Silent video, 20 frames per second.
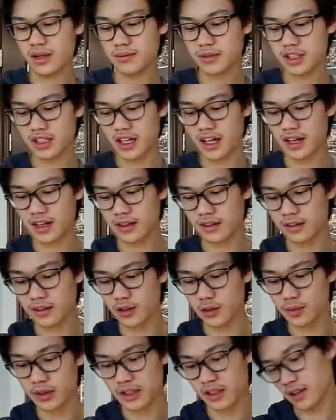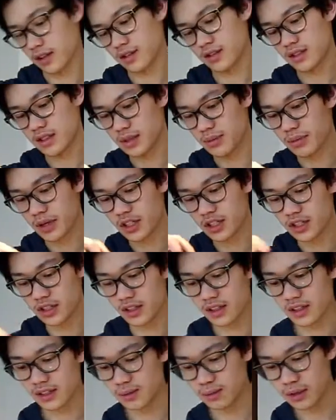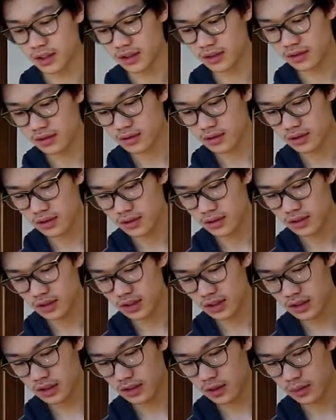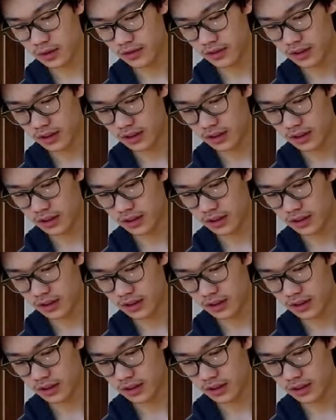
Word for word: I'm just gonna add a little bit, I didn't mention this, but just a little bit of